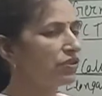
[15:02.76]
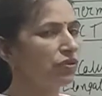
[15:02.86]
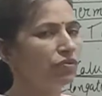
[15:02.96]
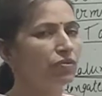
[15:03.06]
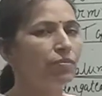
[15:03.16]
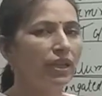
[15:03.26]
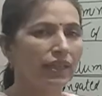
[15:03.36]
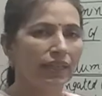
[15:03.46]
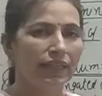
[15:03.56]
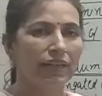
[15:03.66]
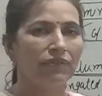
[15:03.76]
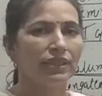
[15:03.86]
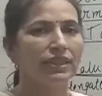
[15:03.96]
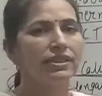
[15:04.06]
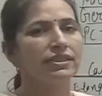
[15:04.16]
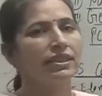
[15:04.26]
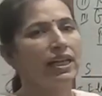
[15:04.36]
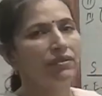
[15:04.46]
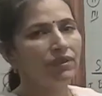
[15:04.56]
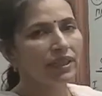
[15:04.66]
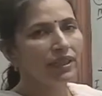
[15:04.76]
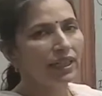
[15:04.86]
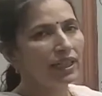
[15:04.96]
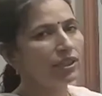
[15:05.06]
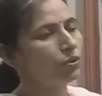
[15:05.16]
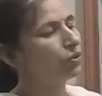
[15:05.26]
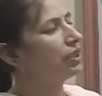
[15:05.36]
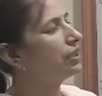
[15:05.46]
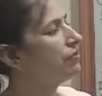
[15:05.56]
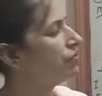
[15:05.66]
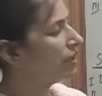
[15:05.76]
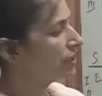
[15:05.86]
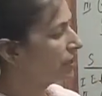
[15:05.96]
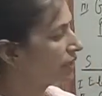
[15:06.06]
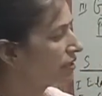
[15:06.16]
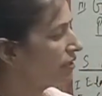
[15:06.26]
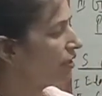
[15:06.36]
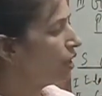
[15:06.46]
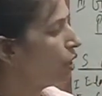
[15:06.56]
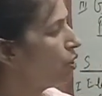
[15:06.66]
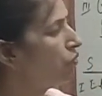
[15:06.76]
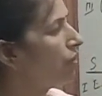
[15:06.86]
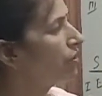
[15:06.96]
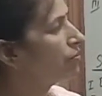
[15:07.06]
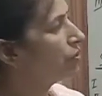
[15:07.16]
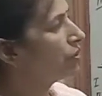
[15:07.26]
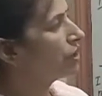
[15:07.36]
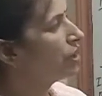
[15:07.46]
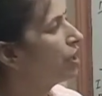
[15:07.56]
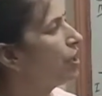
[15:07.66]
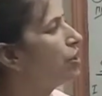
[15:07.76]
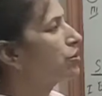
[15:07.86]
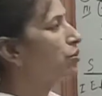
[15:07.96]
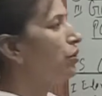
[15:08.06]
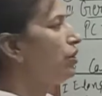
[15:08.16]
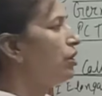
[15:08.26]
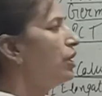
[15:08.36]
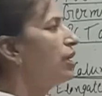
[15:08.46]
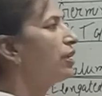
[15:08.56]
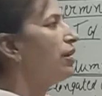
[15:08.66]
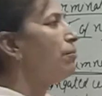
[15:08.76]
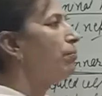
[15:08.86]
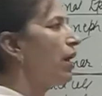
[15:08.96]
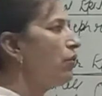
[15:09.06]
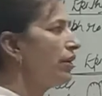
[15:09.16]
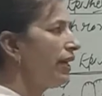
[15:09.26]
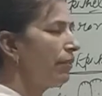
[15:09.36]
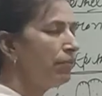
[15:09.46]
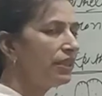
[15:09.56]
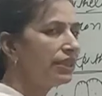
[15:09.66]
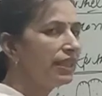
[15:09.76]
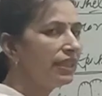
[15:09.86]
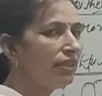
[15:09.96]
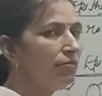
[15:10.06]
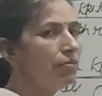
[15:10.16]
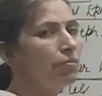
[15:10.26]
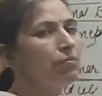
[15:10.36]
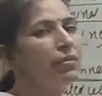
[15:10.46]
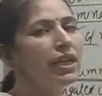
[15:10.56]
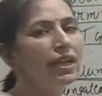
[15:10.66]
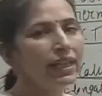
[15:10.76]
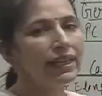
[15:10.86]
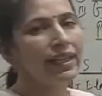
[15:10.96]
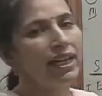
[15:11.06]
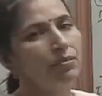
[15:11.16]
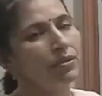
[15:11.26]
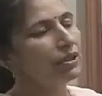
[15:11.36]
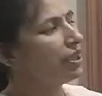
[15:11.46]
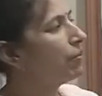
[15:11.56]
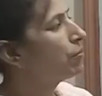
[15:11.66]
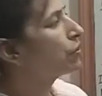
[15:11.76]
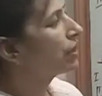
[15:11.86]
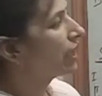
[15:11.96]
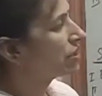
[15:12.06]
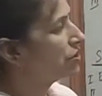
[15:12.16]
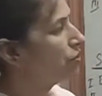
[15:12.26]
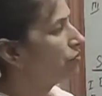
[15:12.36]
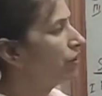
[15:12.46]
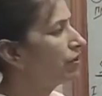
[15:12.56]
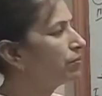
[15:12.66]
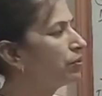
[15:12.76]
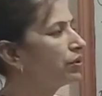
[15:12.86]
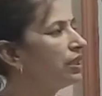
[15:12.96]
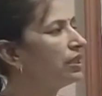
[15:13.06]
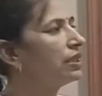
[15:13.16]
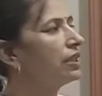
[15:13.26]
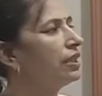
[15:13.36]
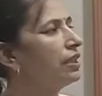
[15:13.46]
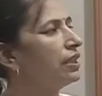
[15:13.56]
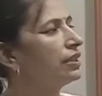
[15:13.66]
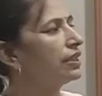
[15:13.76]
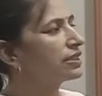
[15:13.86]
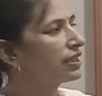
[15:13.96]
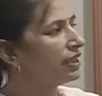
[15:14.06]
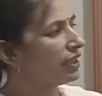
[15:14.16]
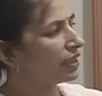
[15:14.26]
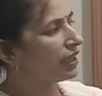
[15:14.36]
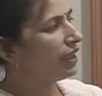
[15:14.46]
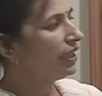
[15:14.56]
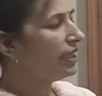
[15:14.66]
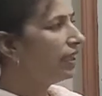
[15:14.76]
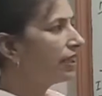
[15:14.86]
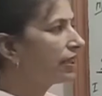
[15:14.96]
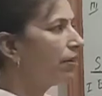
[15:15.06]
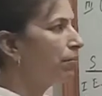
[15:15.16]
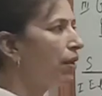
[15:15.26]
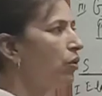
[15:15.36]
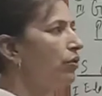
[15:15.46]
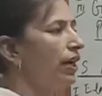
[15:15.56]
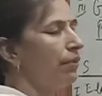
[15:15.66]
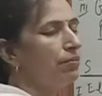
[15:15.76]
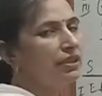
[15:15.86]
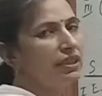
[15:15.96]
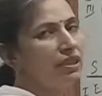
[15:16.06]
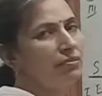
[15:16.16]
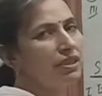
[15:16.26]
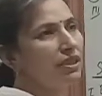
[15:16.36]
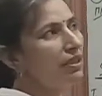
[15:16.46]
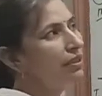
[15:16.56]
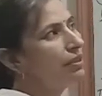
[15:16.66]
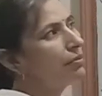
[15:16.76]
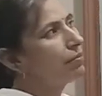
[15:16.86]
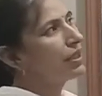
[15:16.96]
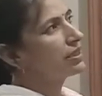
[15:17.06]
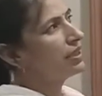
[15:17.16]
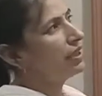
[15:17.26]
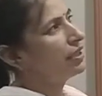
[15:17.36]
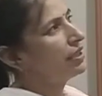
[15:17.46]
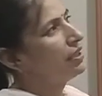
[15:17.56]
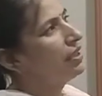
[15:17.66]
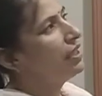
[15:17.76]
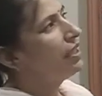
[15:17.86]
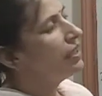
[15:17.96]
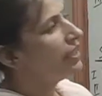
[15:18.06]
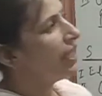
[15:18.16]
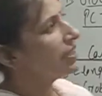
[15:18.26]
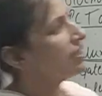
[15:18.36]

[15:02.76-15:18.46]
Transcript: of buccal cavity, salivary gland, or the different ducts of our body. So compound epithelium mainly help in the protection of our body. In the skin again compound epithelium is present. Next